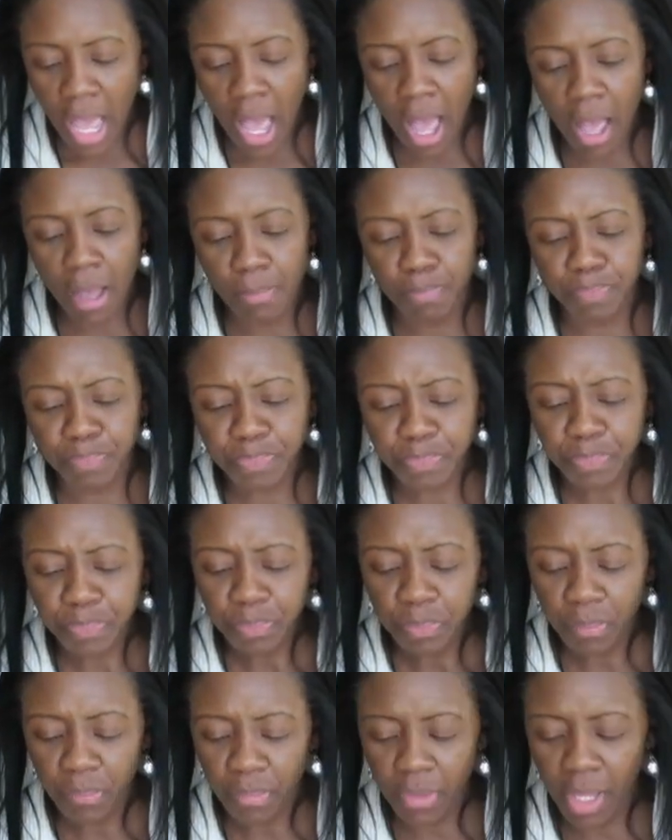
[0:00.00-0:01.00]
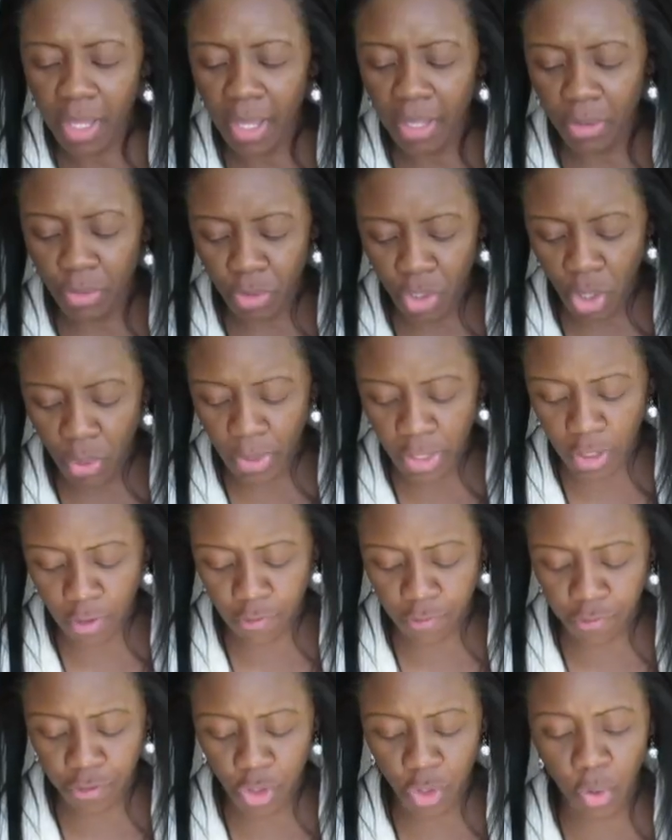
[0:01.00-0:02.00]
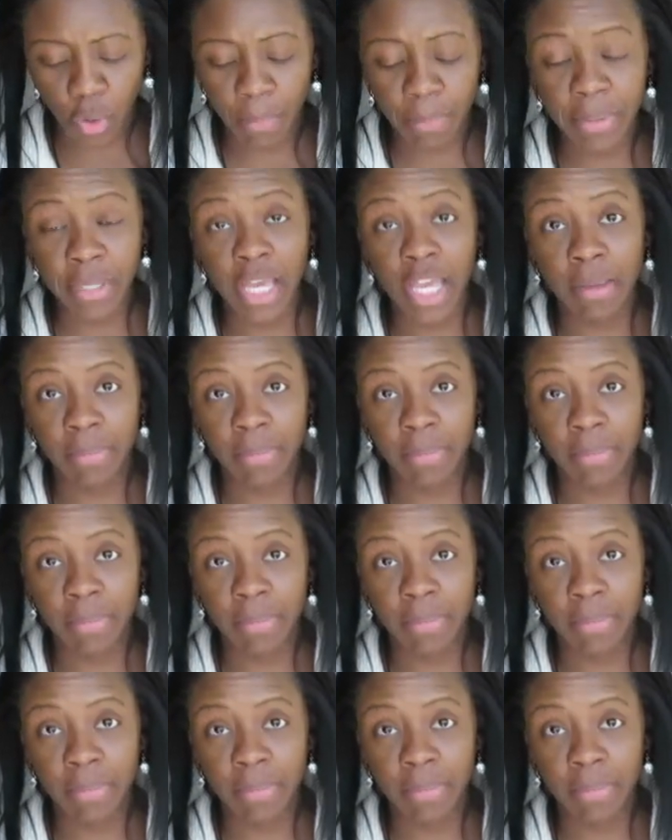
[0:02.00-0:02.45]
I don't know if you'll be